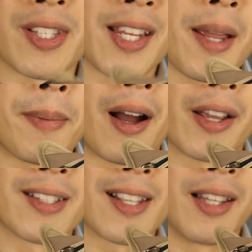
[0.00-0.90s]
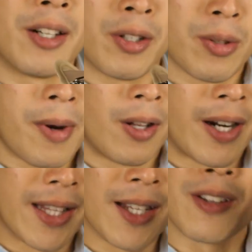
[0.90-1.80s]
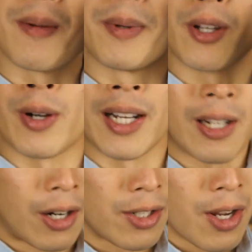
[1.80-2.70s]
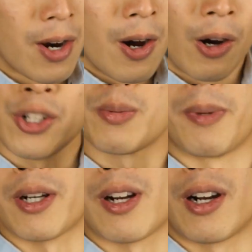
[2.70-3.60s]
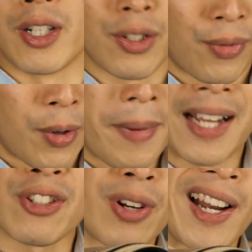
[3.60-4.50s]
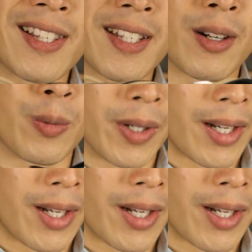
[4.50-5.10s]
The second pocket's a little smaller. I think you can put credit cards or smart cards for mass transit or